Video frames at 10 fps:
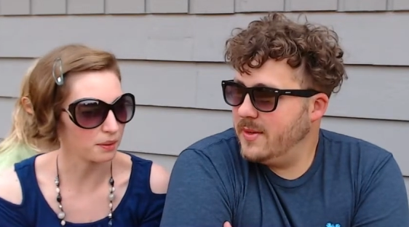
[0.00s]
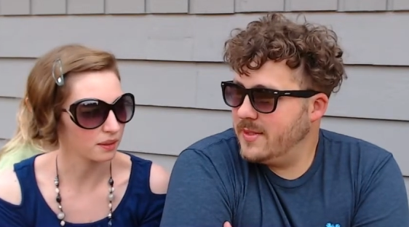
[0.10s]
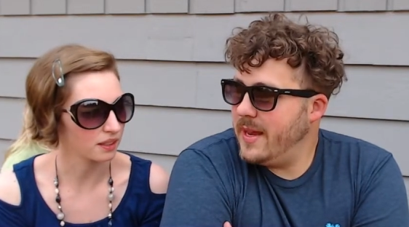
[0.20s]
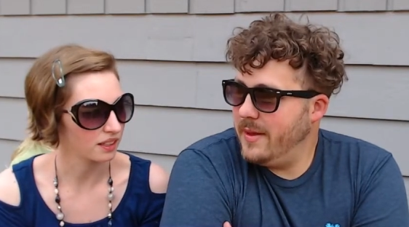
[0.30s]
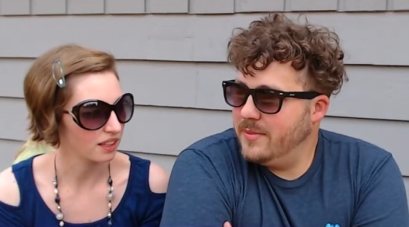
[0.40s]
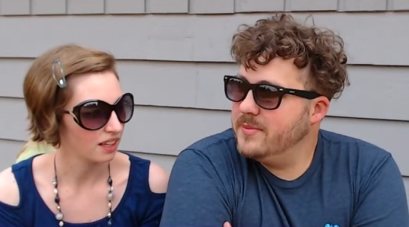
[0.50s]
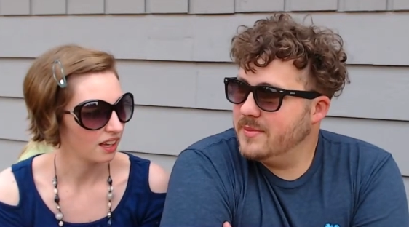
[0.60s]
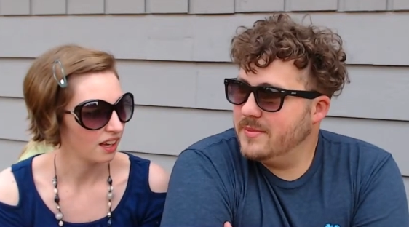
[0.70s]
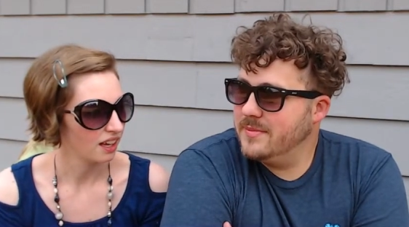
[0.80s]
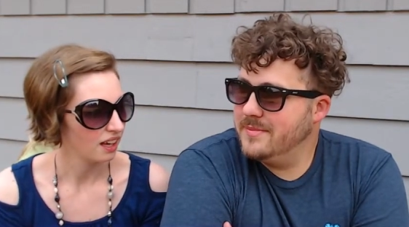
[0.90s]
Speaker 1: up. yeah.
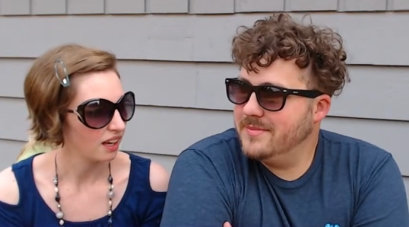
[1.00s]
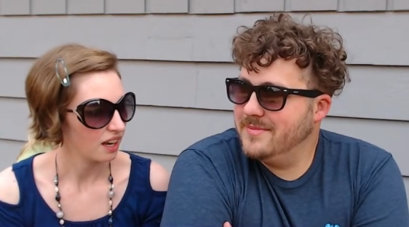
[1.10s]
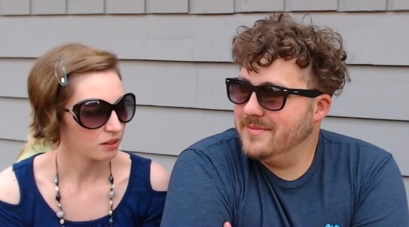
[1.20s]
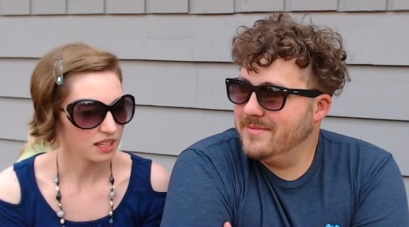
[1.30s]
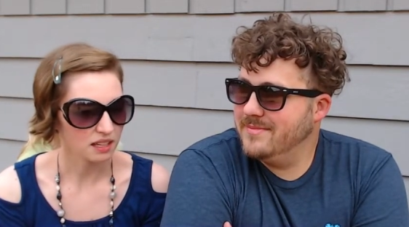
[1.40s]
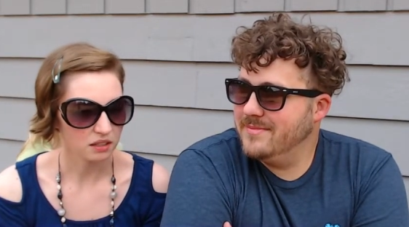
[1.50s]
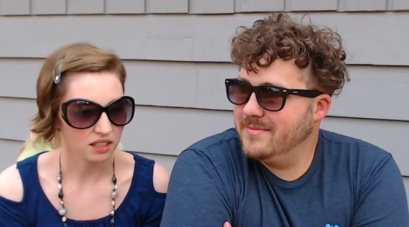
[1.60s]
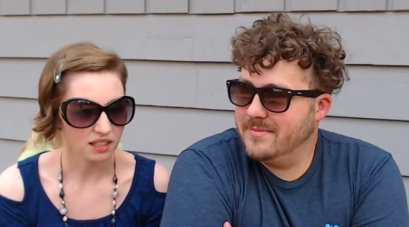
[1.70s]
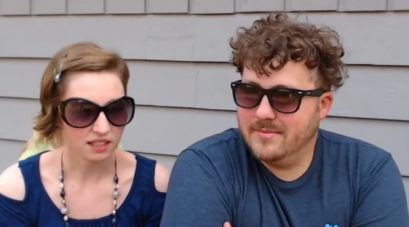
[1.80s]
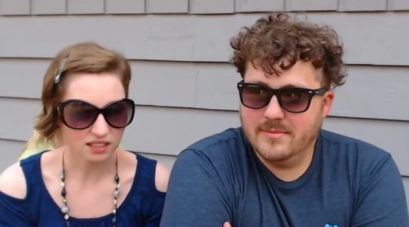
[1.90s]
I was like,
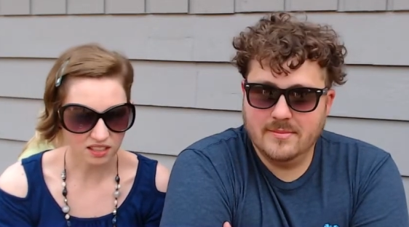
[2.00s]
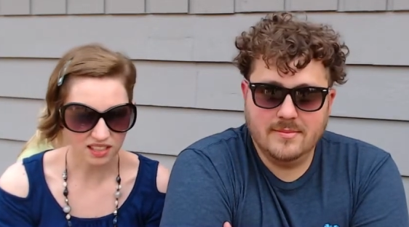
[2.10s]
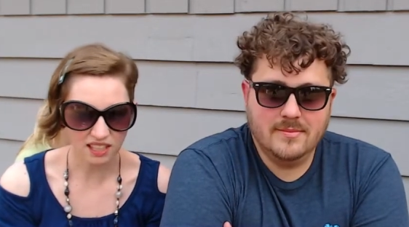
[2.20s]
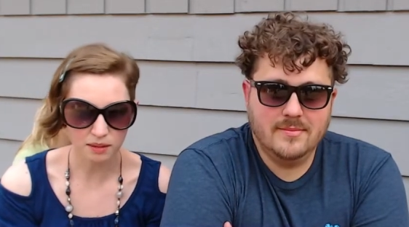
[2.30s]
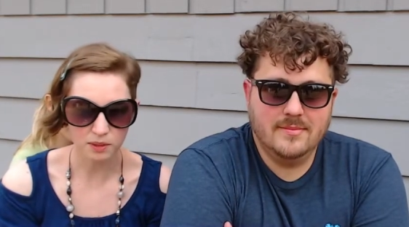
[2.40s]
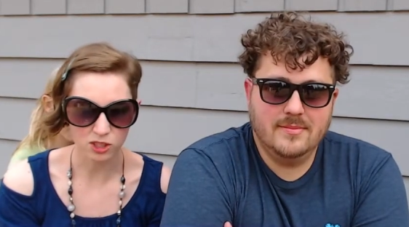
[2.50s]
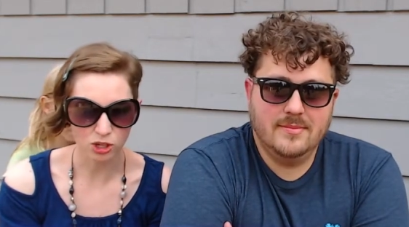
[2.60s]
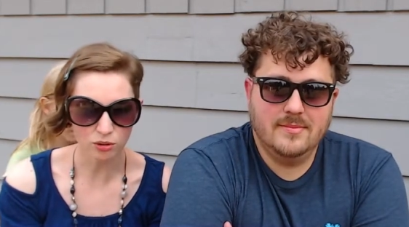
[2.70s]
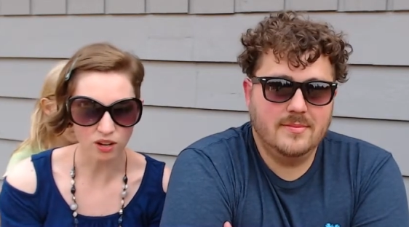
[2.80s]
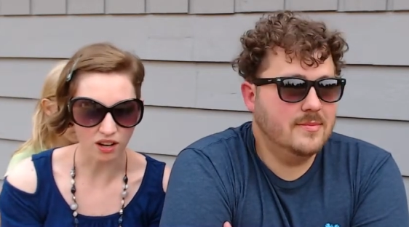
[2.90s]
this looks like they've been chewed
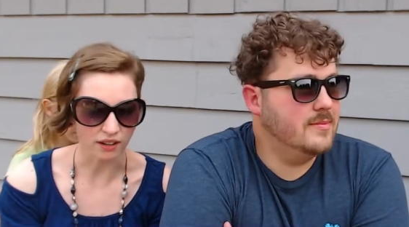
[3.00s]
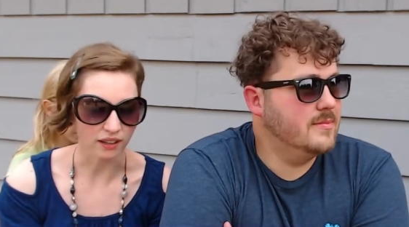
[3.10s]
on.